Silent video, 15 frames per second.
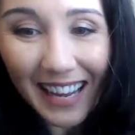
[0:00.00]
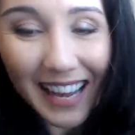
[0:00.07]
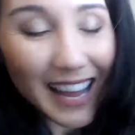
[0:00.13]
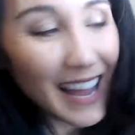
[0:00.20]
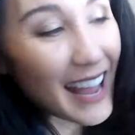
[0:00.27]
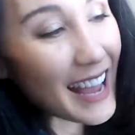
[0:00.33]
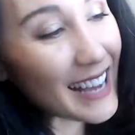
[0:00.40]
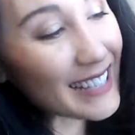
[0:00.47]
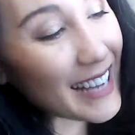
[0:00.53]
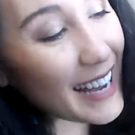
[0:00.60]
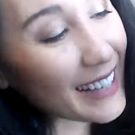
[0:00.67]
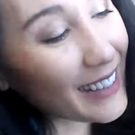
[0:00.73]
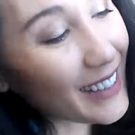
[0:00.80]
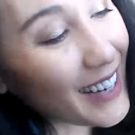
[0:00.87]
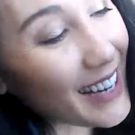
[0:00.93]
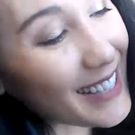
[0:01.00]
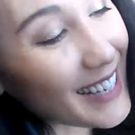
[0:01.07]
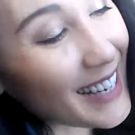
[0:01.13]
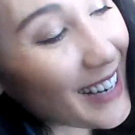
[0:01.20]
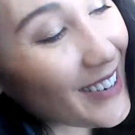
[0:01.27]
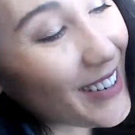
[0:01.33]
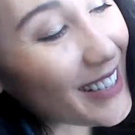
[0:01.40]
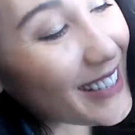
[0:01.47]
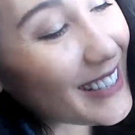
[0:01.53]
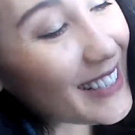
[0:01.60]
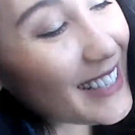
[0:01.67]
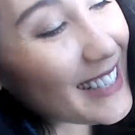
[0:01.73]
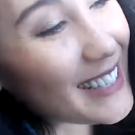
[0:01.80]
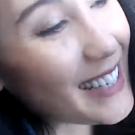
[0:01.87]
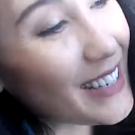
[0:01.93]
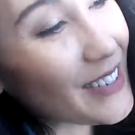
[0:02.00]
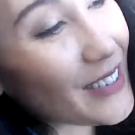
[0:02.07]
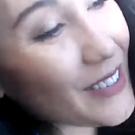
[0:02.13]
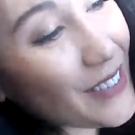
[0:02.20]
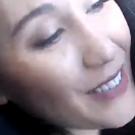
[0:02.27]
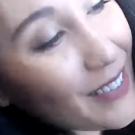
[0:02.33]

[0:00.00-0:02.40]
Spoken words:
Hey, Taylor, how's it going? Good to see you.